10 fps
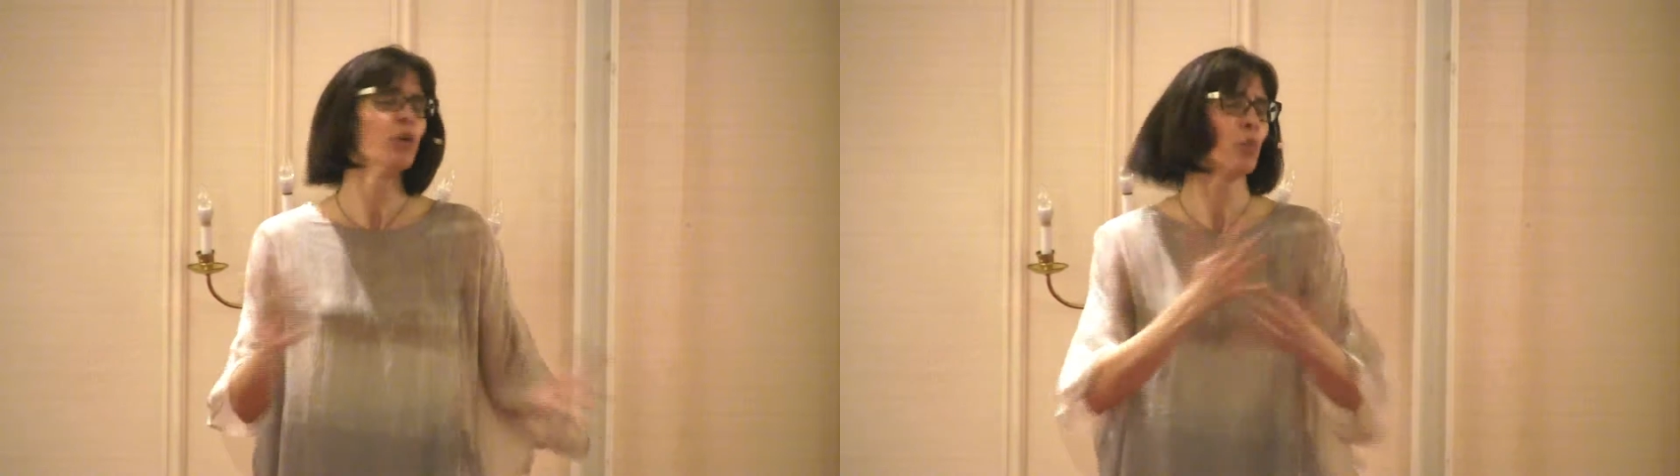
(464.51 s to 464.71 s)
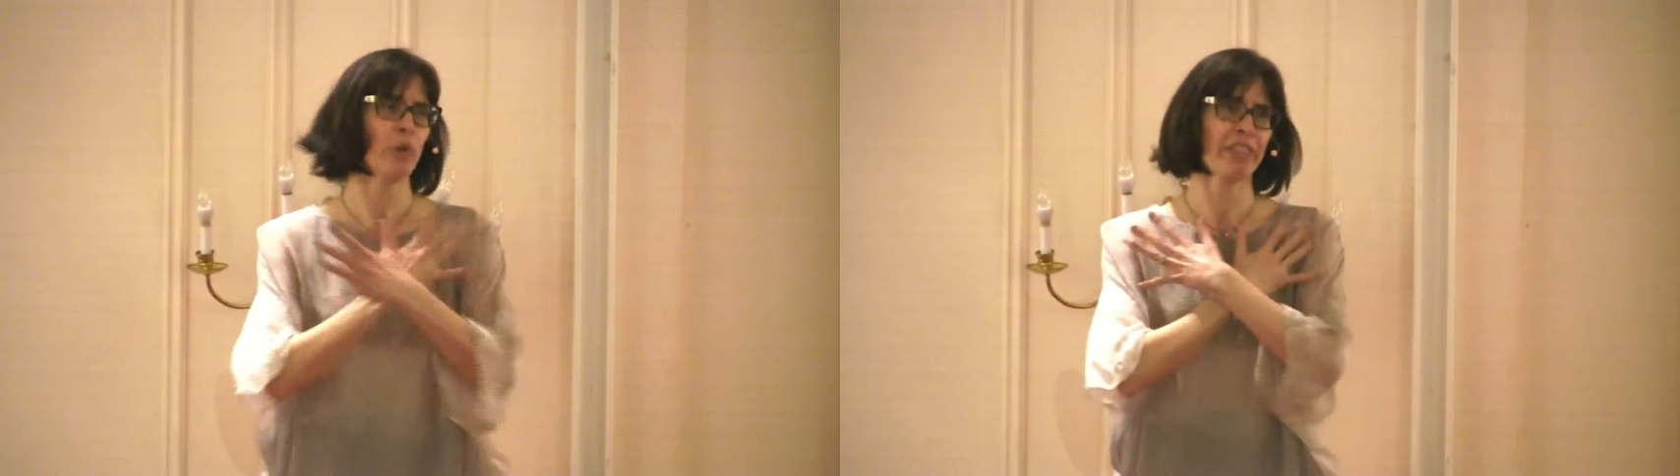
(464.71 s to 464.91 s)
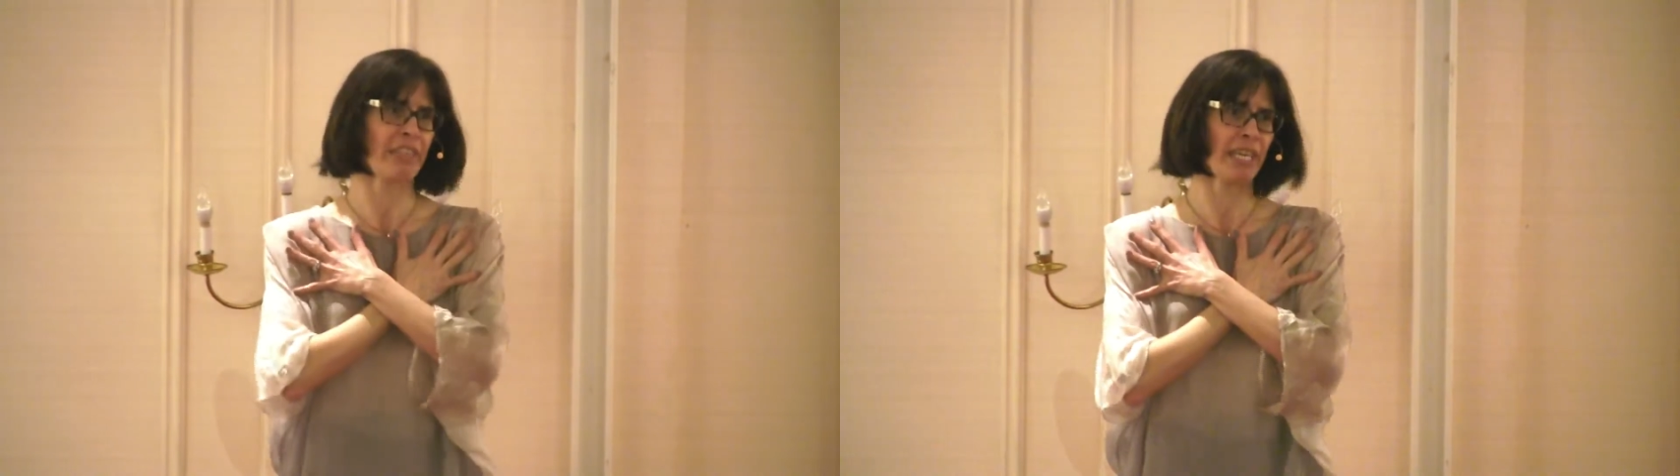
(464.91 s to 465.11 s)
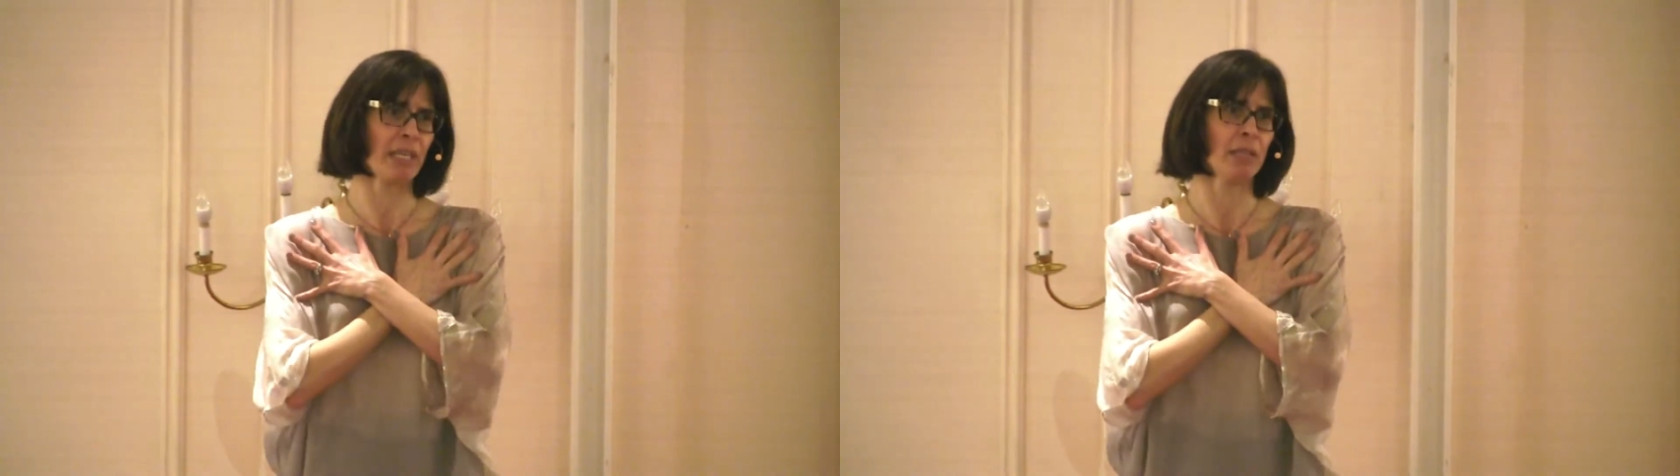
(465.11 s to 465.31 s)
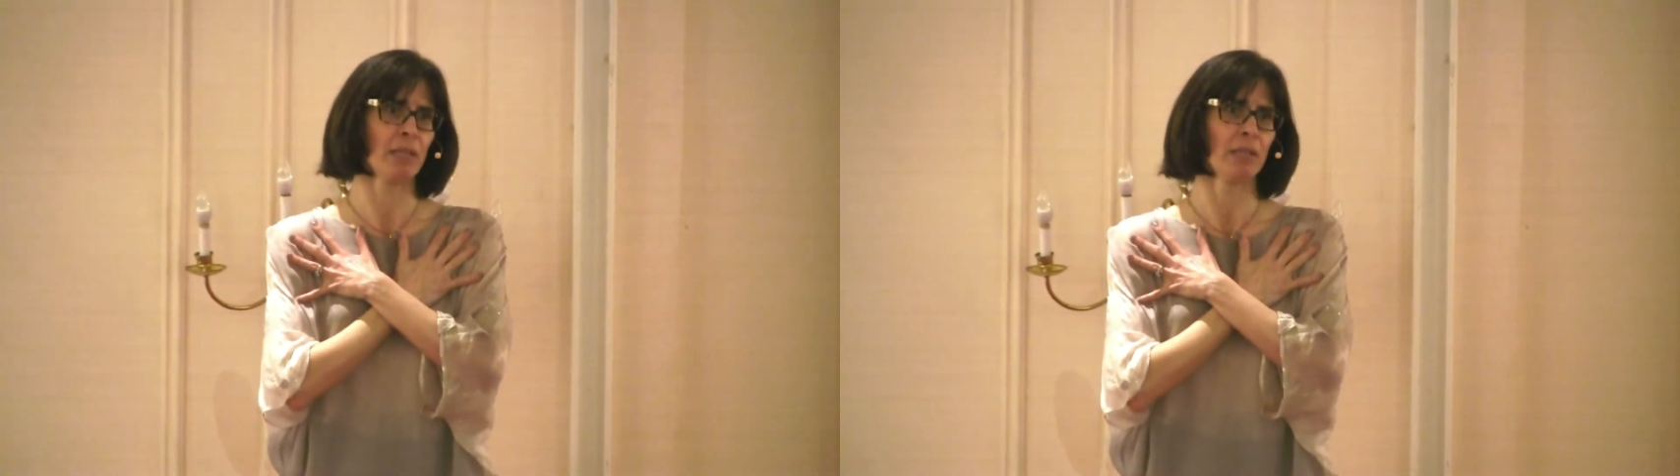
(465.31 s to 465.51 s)

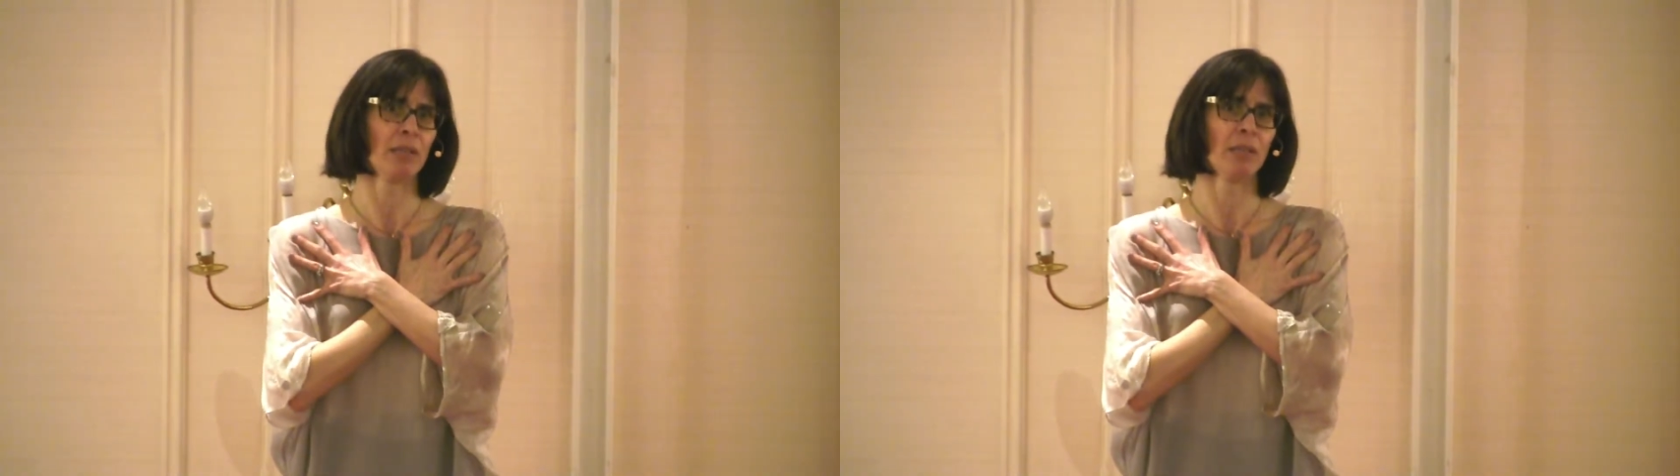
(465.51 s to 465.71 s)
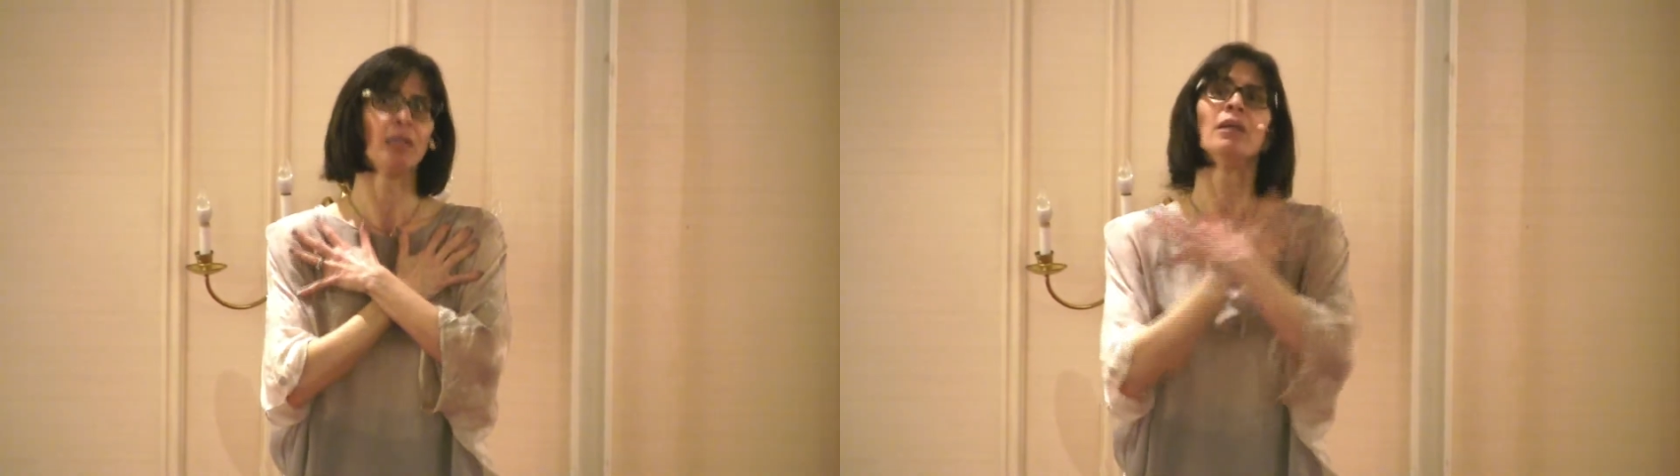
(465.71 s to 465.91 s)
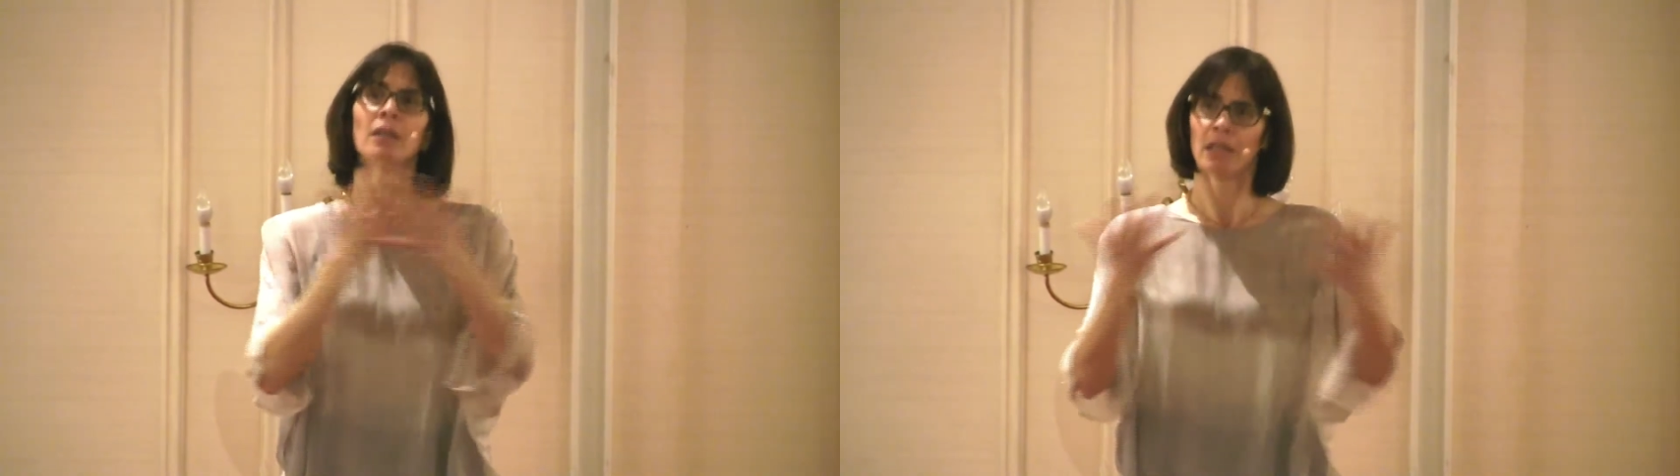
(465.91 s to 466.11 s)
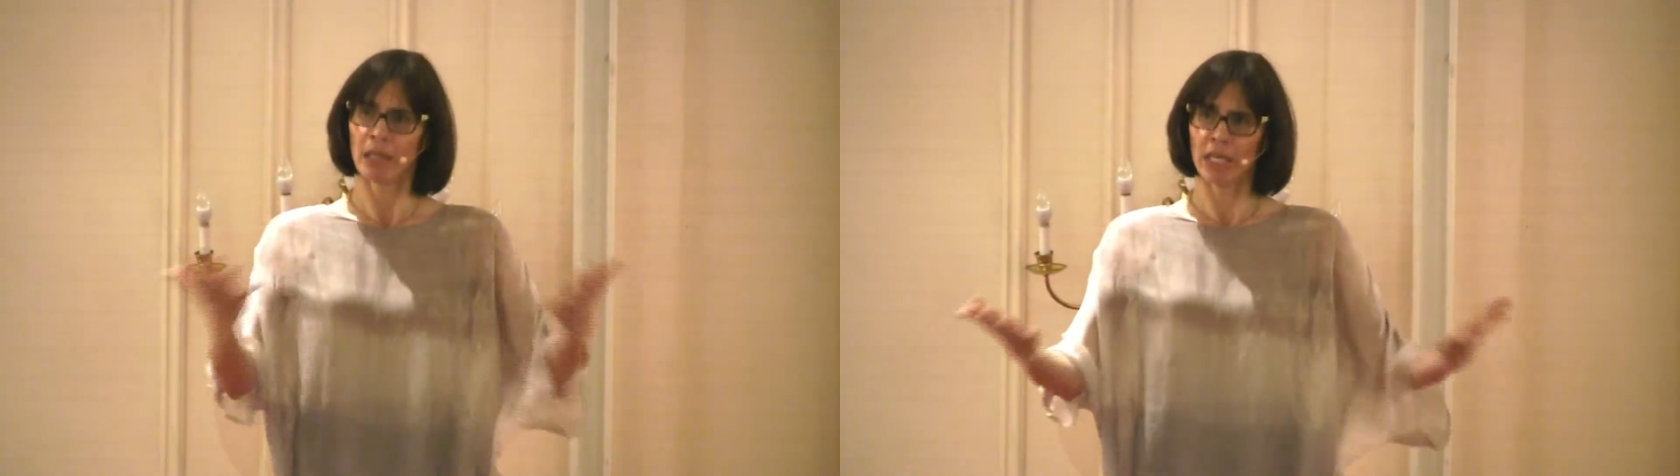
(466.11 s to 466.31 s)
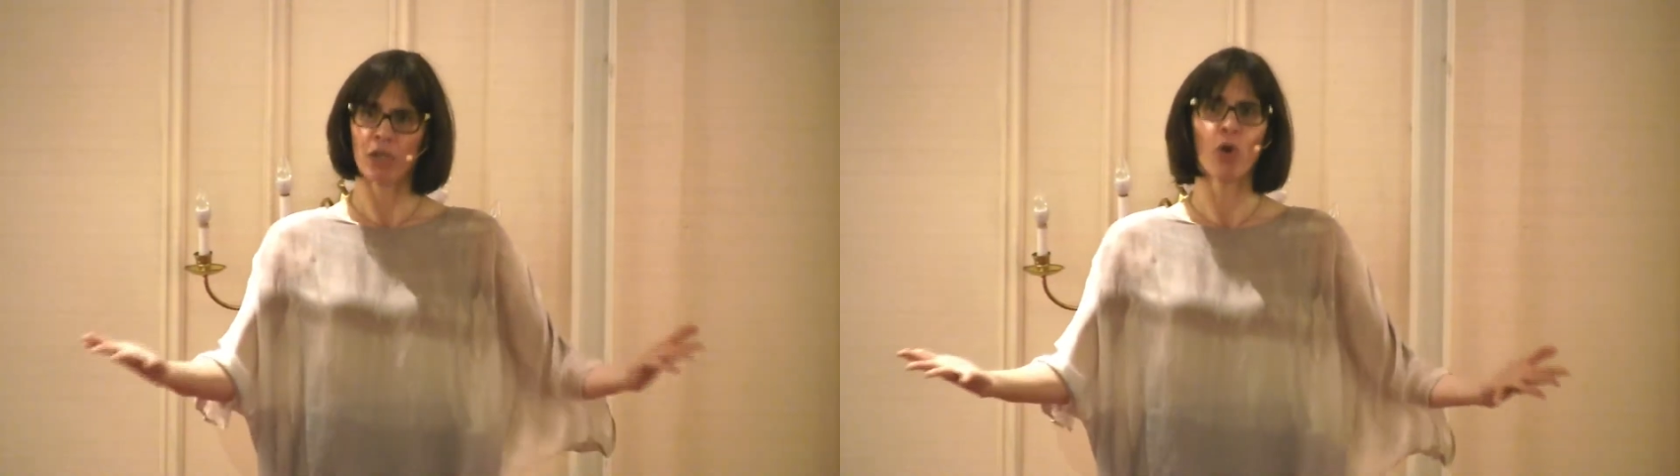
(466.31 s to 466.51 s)
within an